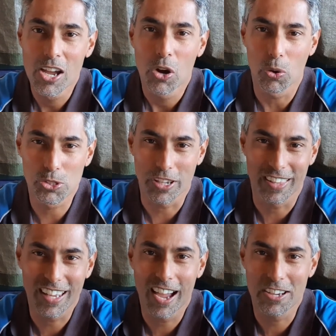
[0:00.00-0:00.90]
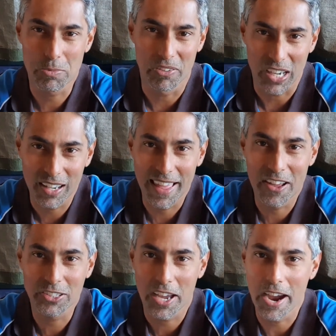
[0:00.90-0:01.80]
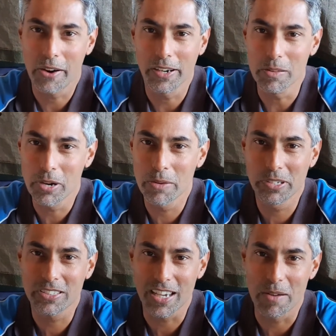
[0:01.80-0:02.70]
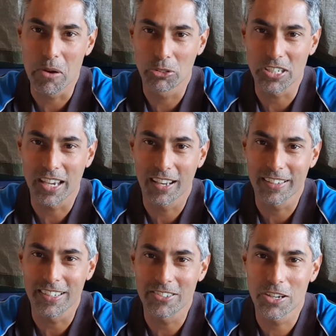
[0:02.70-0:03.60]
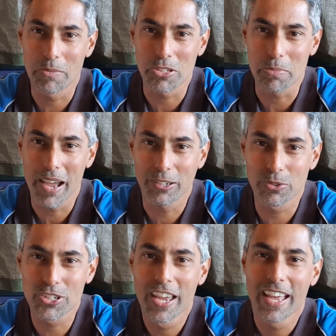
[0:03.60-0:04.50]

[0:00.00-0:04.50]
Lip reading: Also, the car's a bit of a clown car at the moment, multicoloured in terms of the panels,